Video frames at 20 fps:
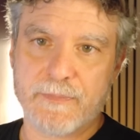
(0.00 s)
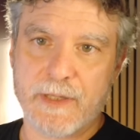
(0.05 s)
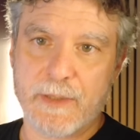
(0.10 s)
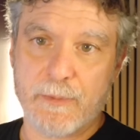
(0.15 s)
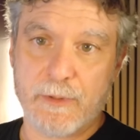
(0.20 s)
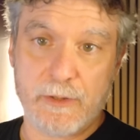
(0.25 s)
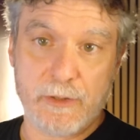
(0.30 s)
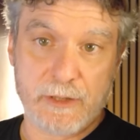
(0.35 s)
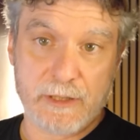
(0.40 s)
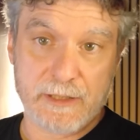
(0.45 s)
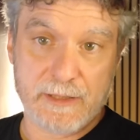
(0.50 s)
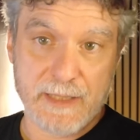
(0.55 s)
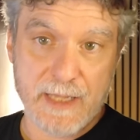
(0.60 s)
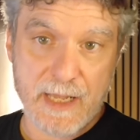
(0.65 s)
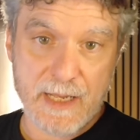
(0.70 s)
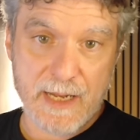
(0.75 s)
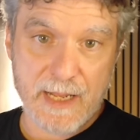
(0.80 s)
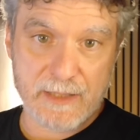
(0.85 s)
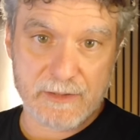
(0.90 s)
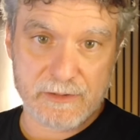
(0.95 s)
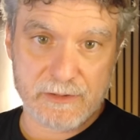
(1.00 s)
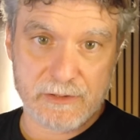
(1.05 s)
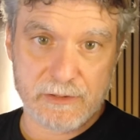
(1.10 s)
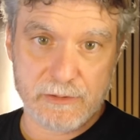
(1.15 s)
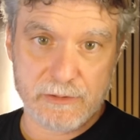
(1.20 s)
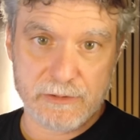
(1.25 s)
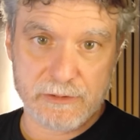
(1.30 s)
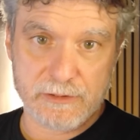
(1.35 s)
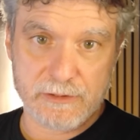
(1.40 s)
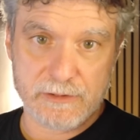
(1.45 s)
and we look at that
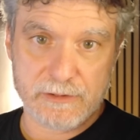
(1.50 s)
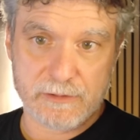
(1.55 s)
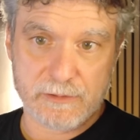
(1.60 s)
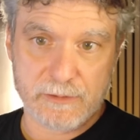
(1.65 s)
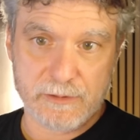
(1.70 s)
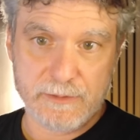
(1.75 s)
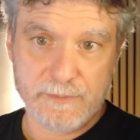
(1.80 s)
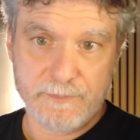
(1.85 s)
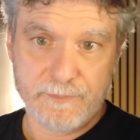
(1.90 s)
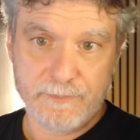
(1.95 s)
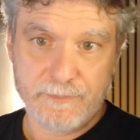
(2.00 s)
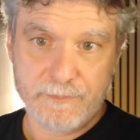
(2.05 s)
execution history,